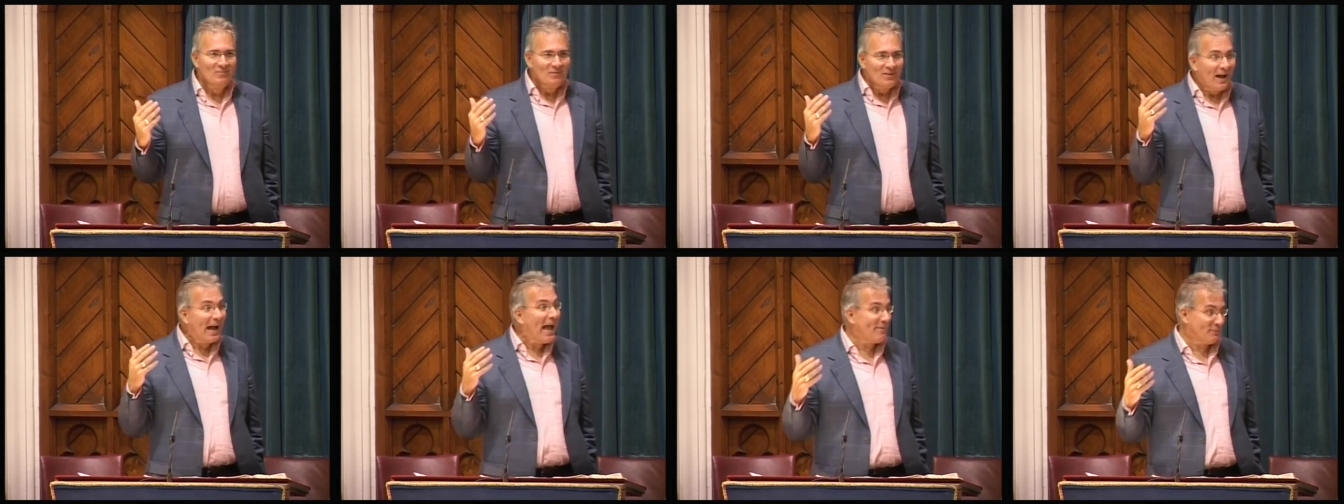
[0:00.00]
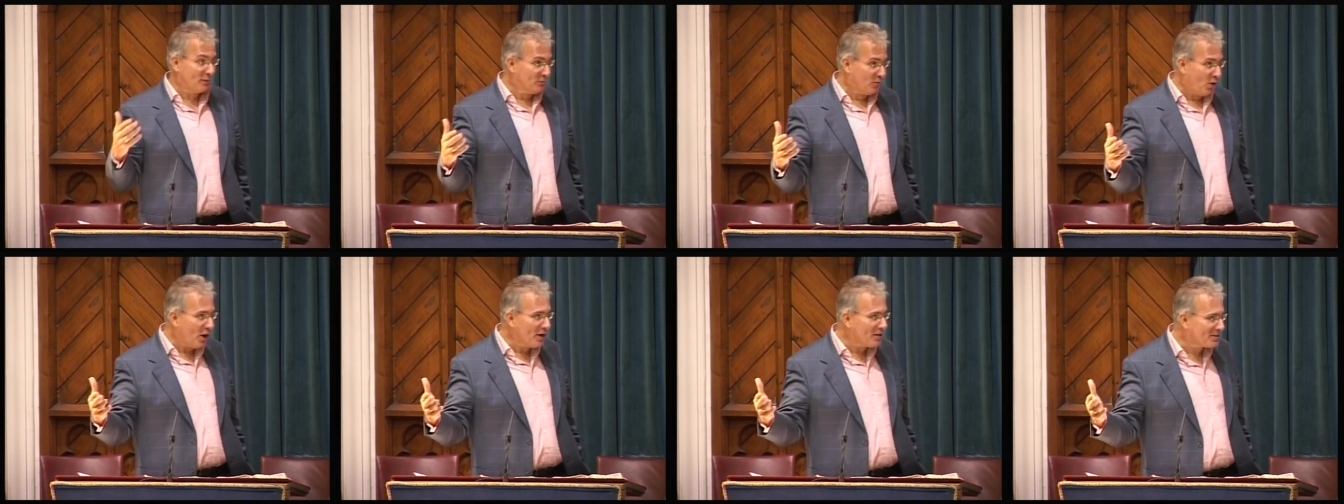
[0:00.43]
I have a
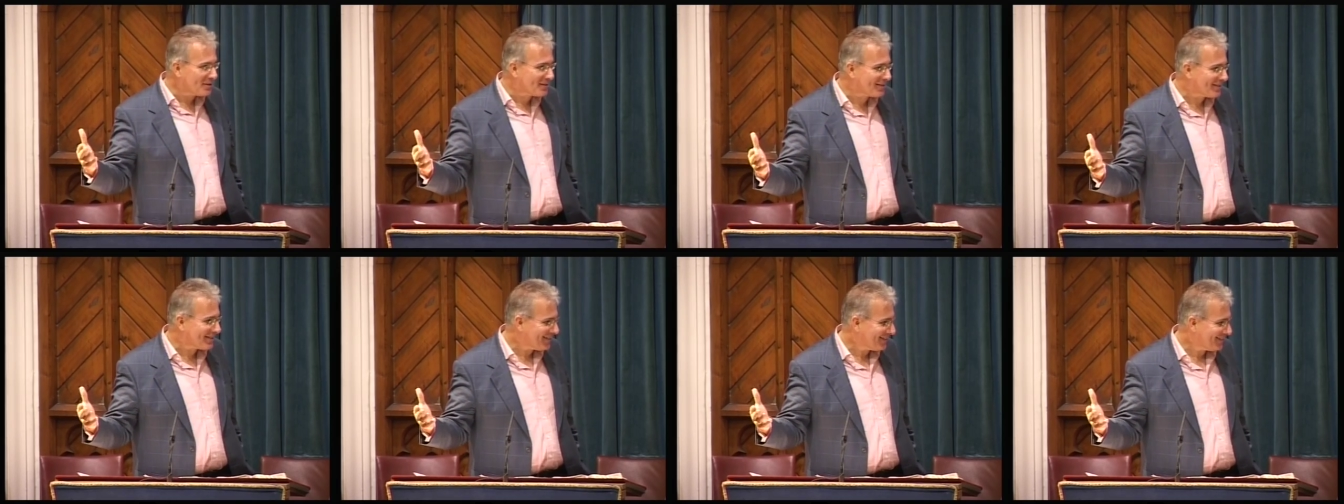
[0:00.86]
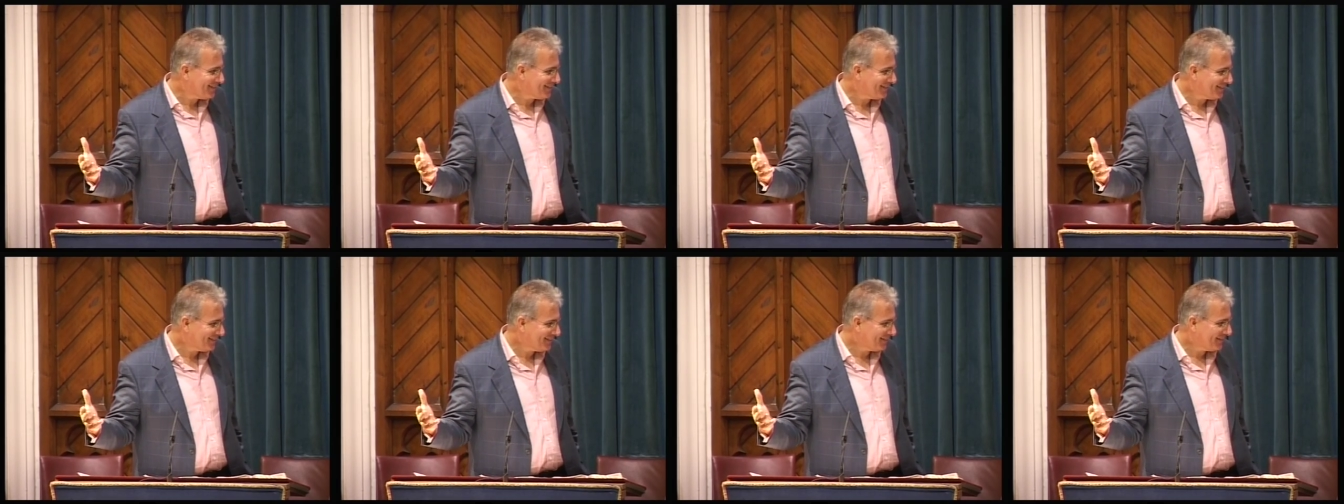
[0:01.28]
voice.
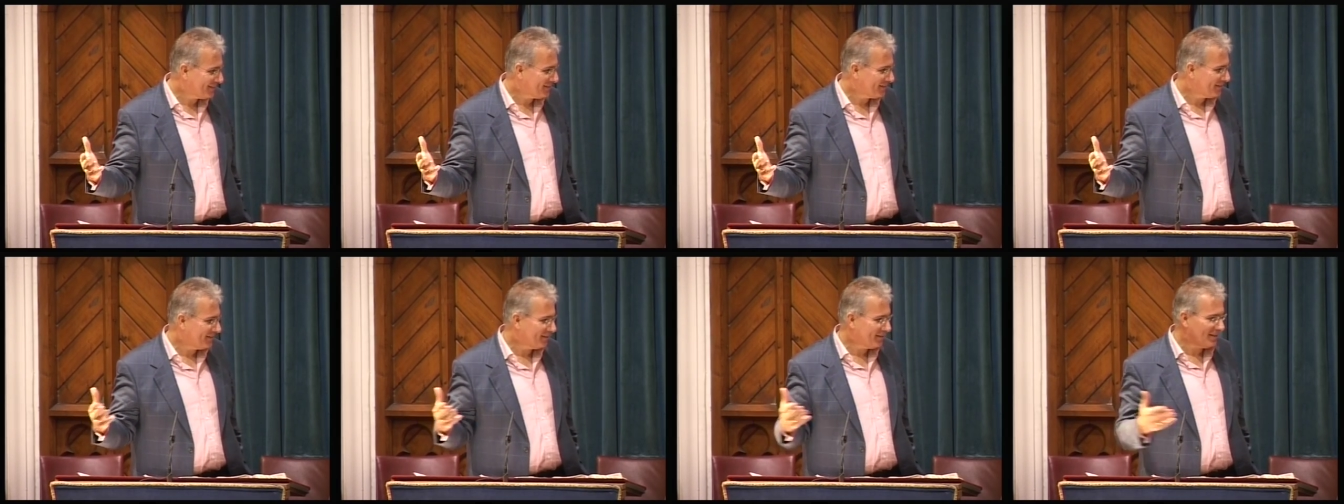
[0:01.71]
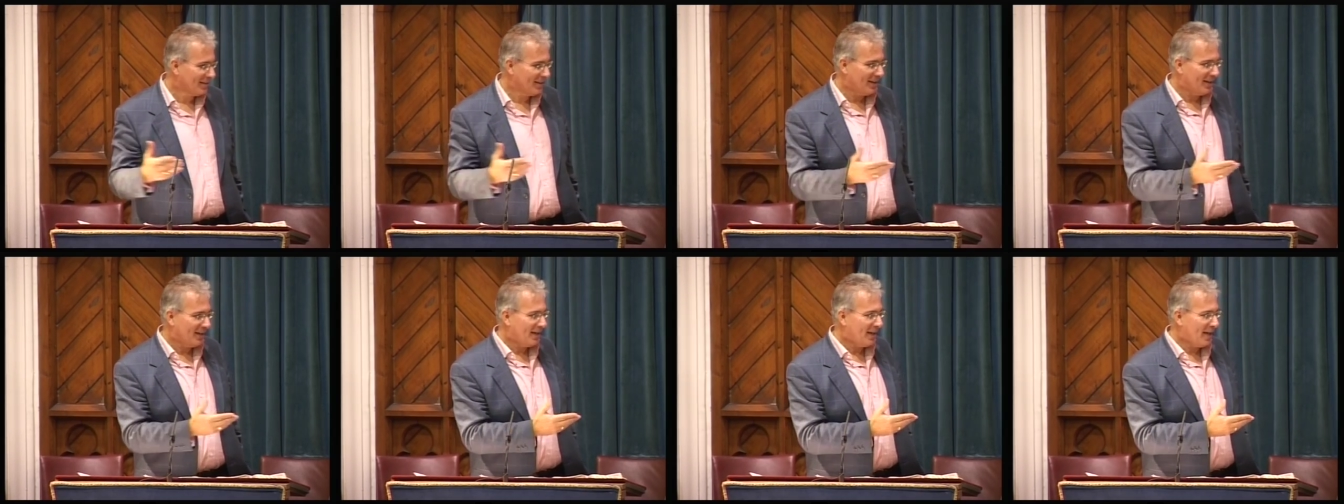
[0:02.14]

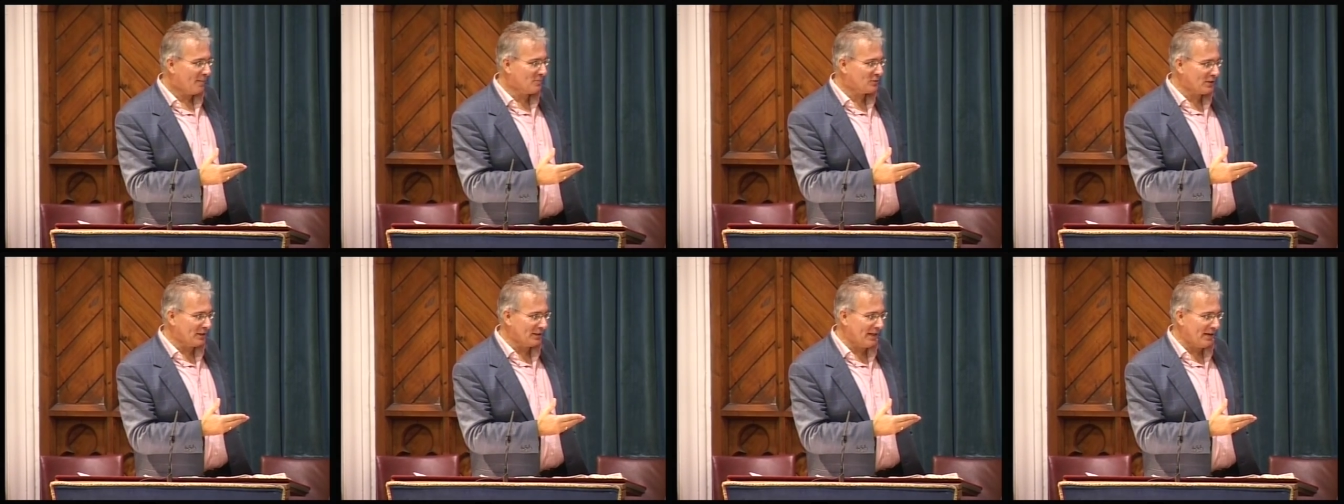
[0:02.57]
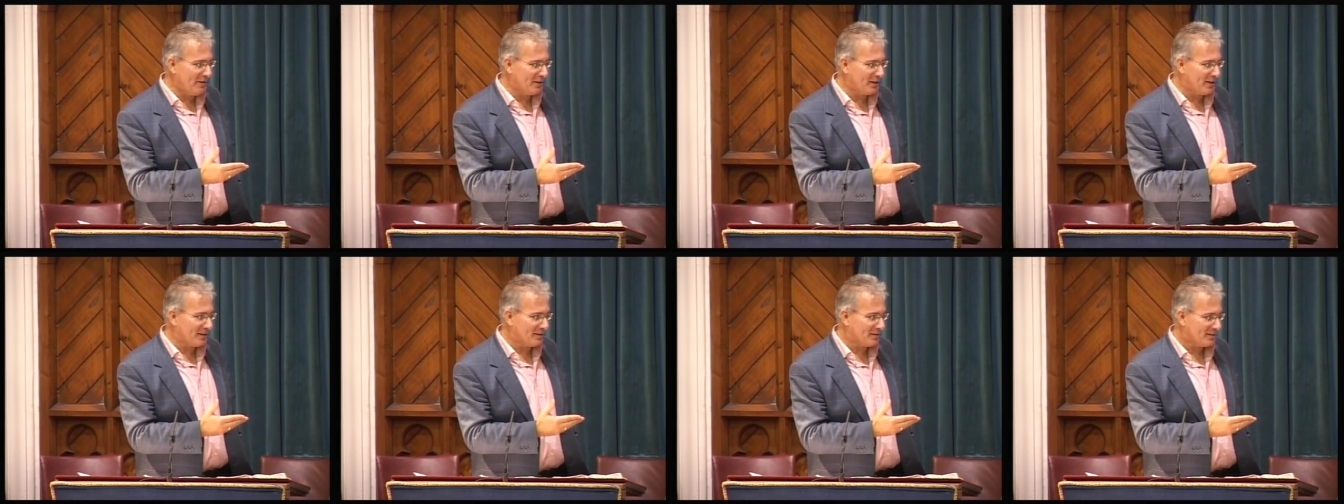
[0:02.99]
I'm still
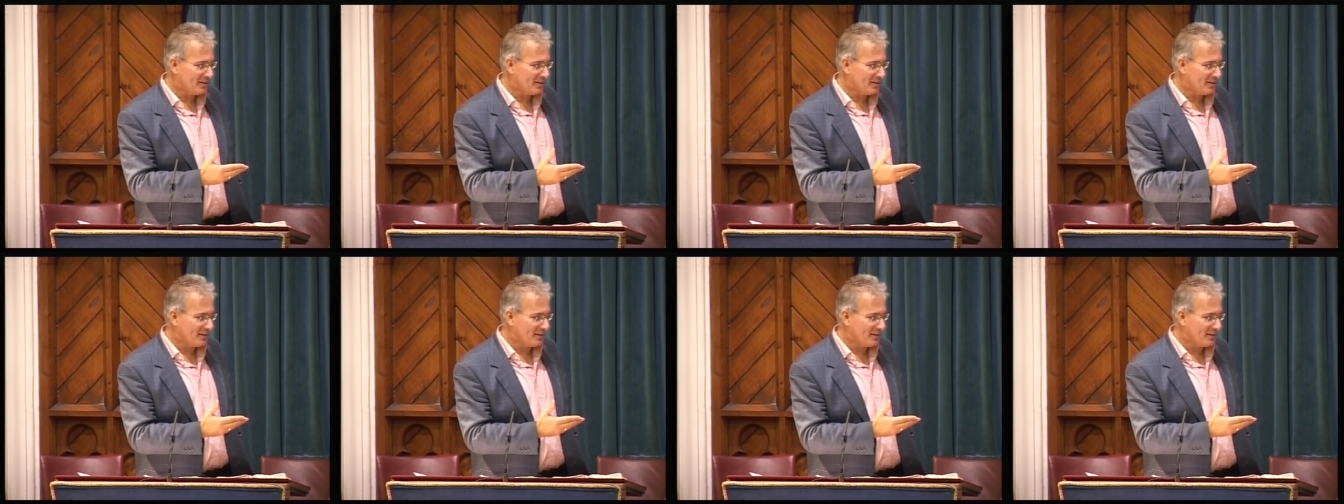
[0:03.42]
hearing it.